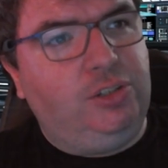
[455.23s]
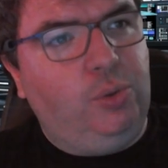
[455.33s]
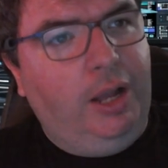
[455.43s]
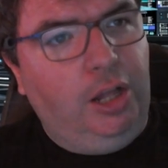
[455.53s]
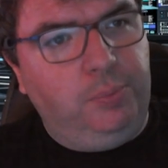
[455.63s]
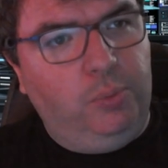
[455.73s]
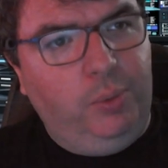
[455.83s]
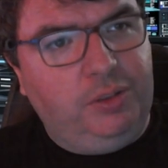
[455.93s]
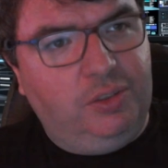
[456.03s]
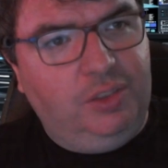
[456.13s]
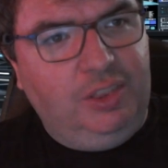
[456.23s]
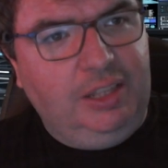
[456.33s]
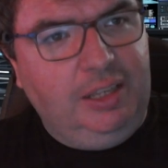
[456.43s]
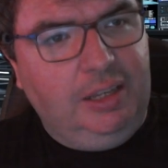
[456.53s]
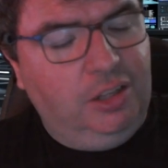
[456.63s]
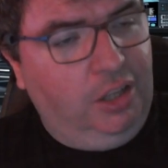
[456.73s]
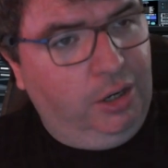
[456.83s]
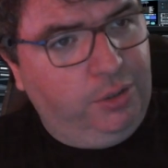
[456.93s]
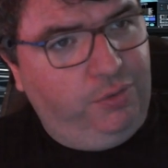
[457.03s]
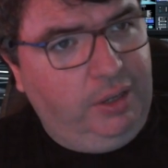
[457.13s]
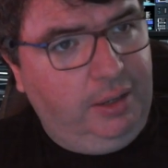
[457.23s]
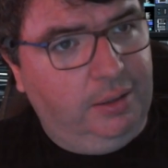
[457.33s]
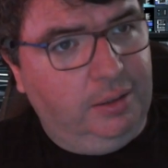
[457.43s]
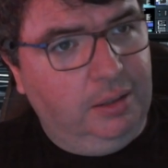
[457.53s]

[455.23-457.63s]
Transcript: to help with the holography